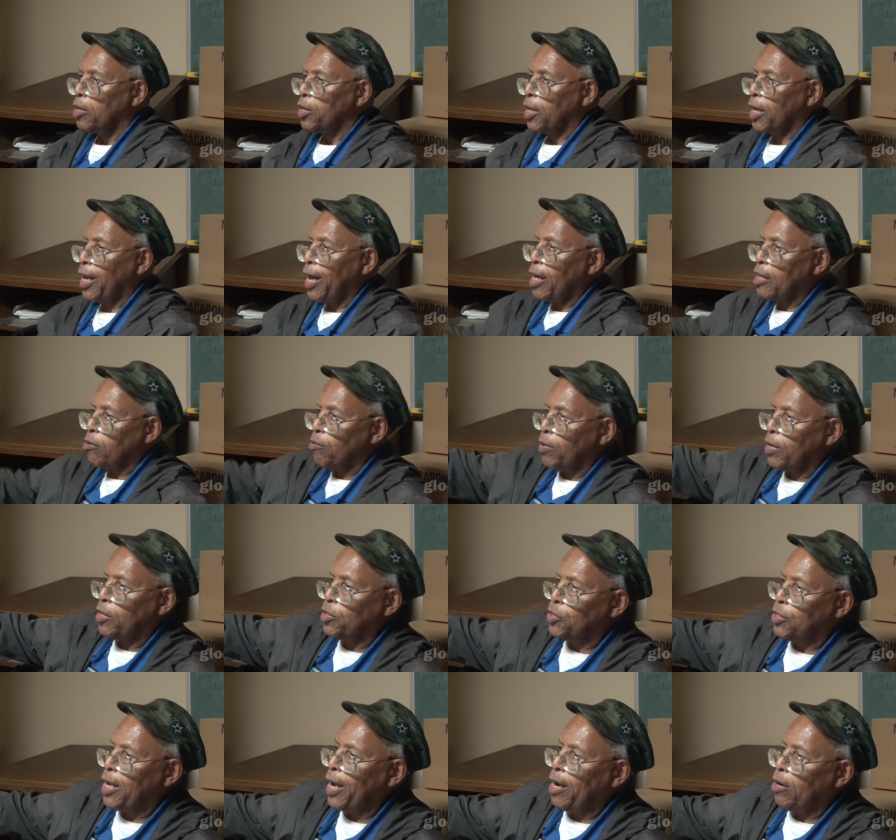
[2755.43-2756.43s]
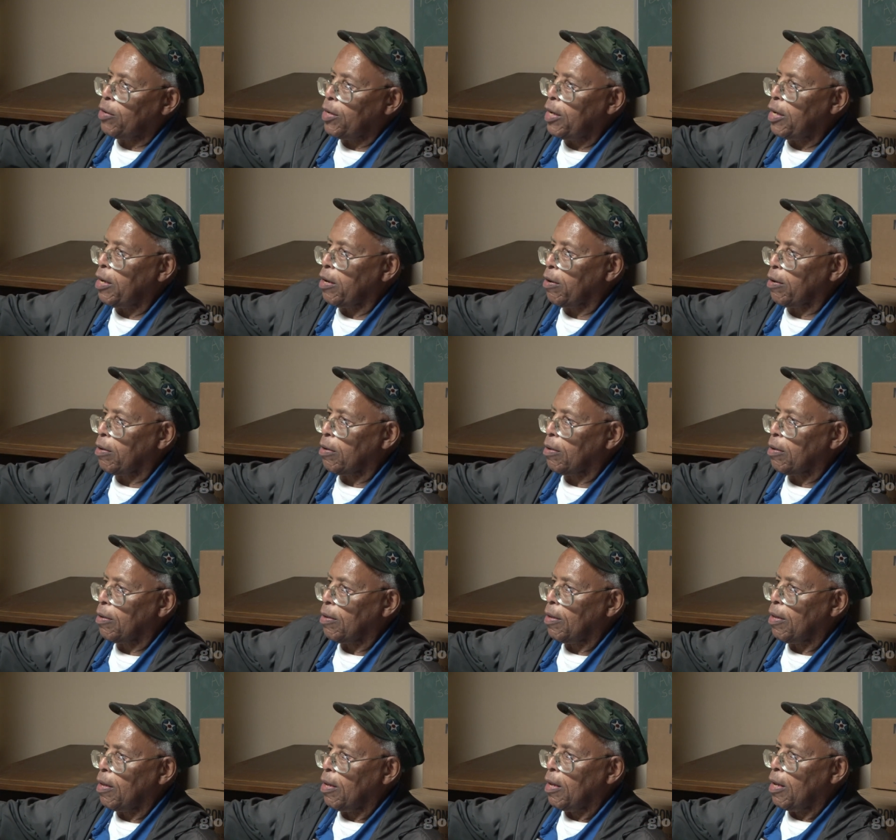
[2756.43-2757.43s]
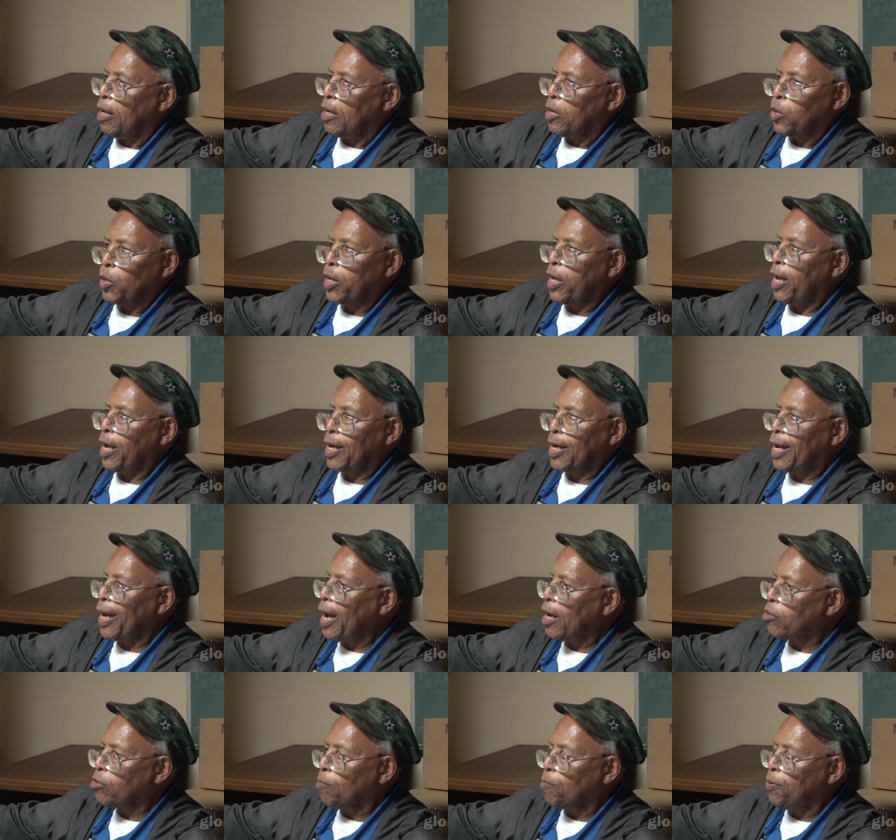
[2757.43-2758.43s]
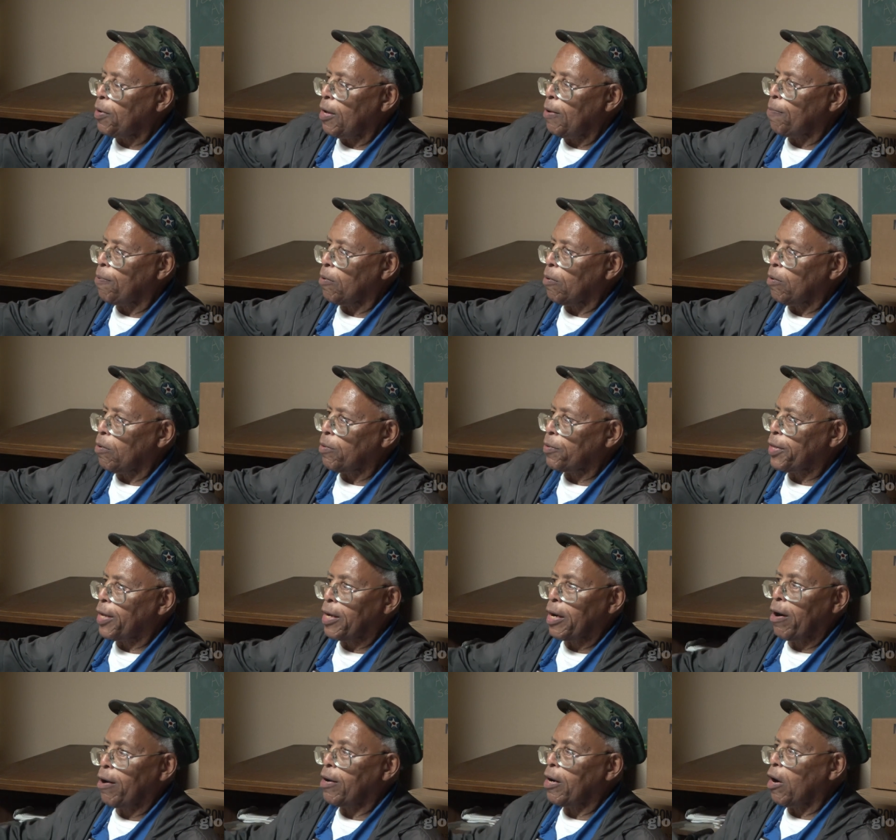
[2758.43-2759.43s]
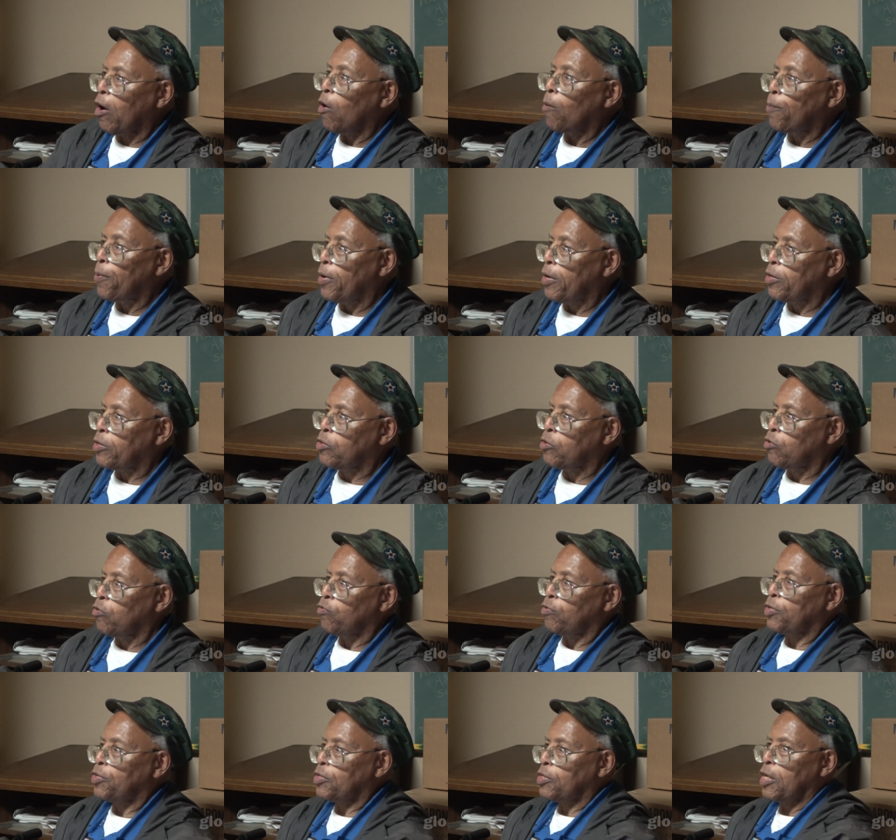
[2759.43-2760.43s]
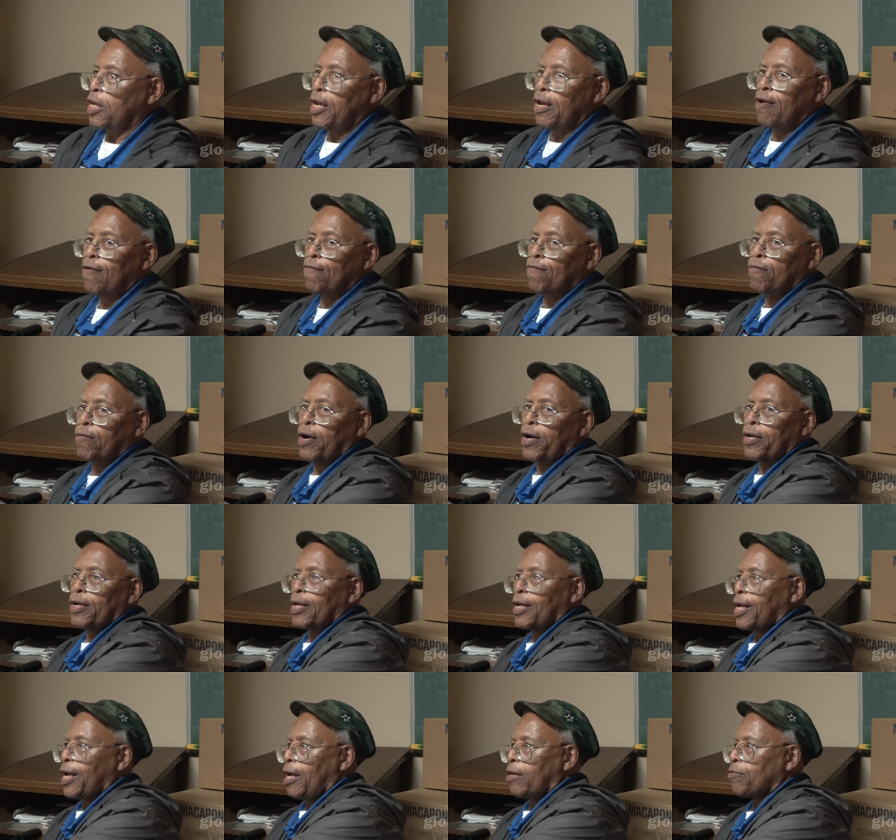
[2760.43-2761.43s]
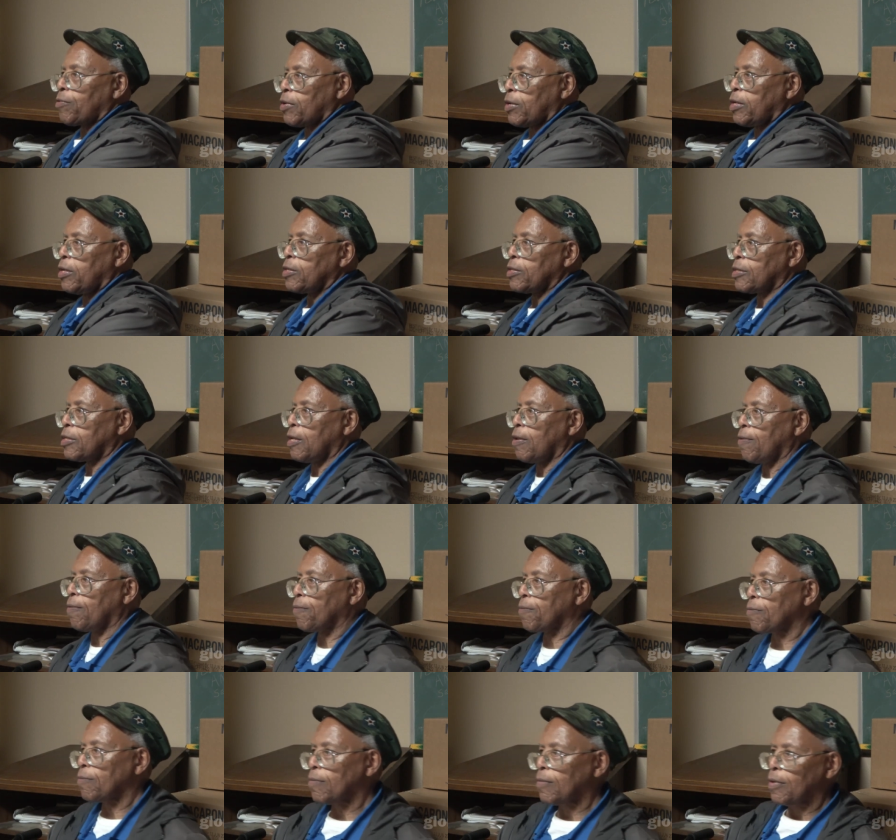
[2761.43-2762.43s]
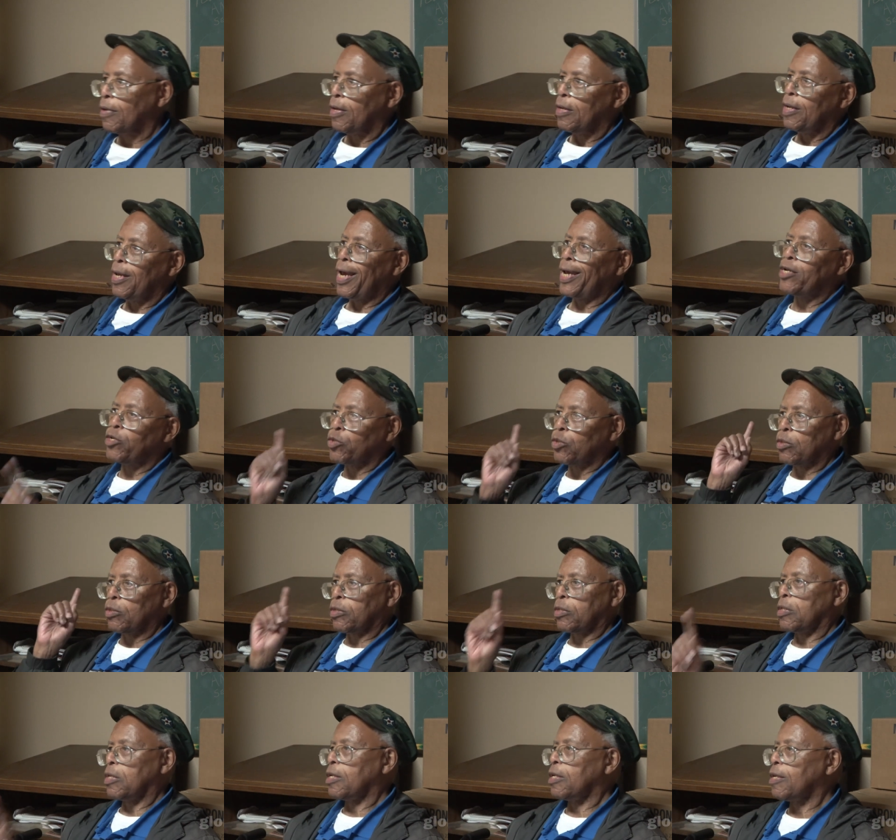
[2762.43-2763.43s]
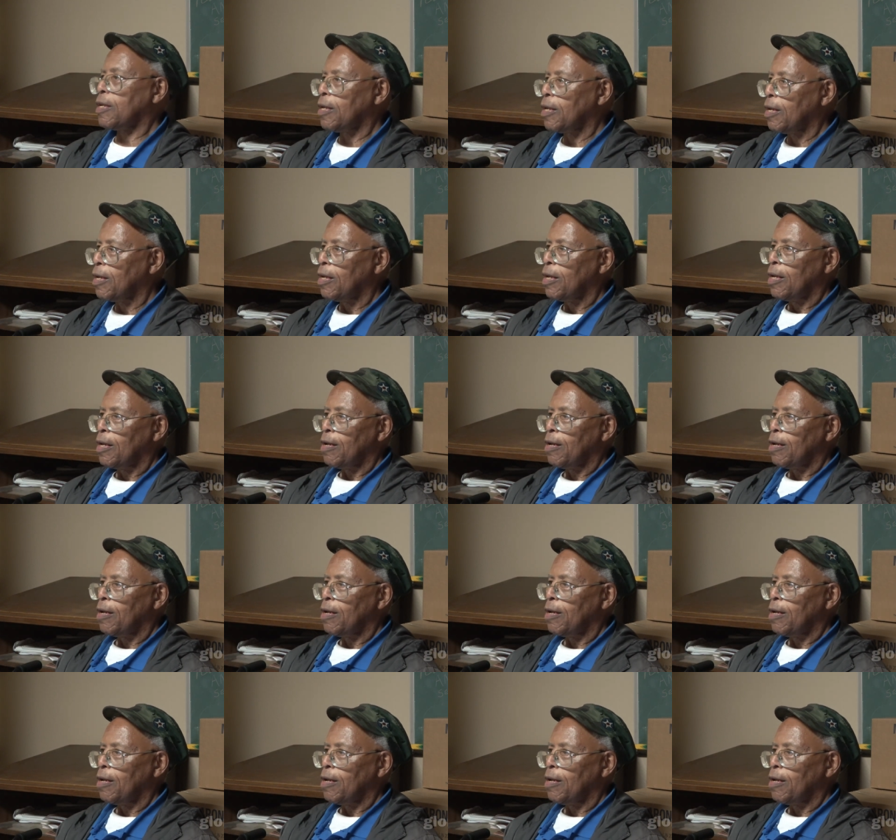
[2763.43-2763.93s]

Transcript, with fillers: The gathering is down here. Okay. You can't gather people that aren't open to receive so the what the gathering preached is. By who? Angels. The council.